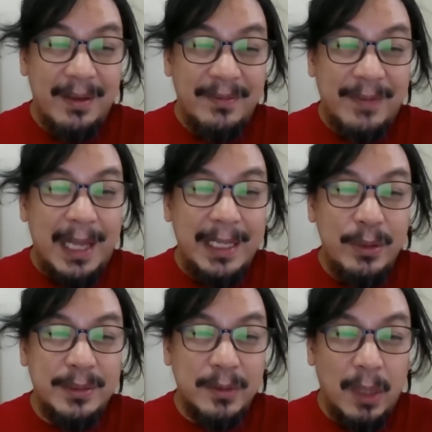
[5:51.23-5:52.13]

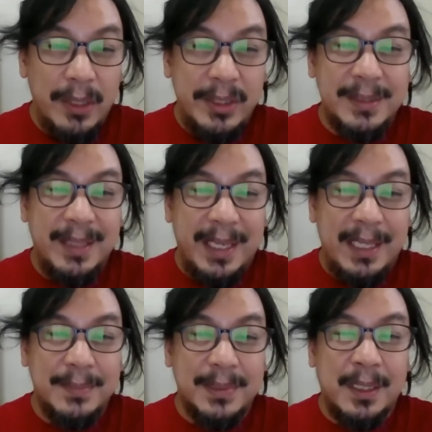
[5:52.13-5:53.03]
values, knowledges,
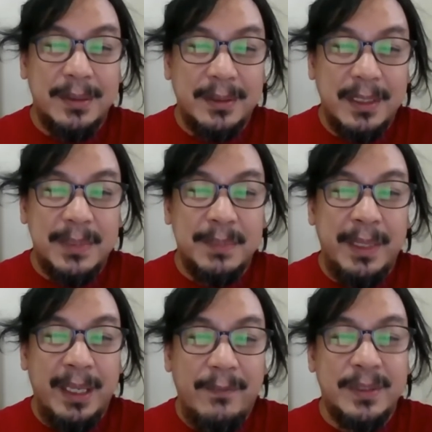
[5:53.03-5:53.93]
aims, customs,
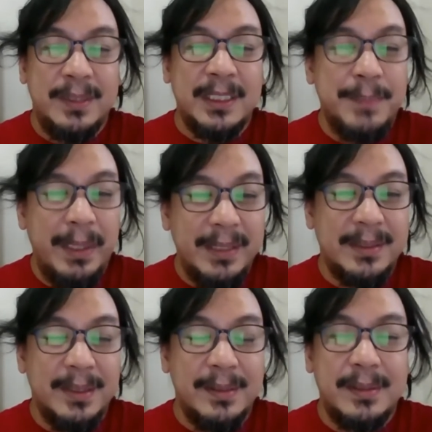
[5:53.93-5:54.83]
behaviors, and
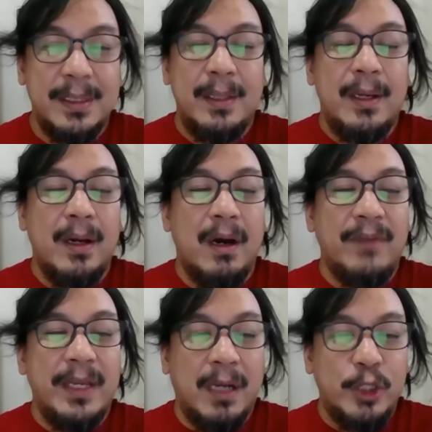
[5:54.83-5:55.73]
experiences of
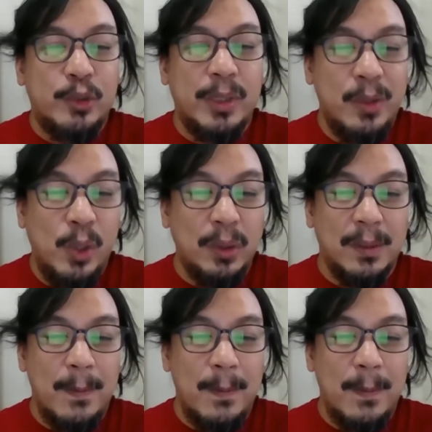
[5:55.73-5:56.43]
a cultural whole,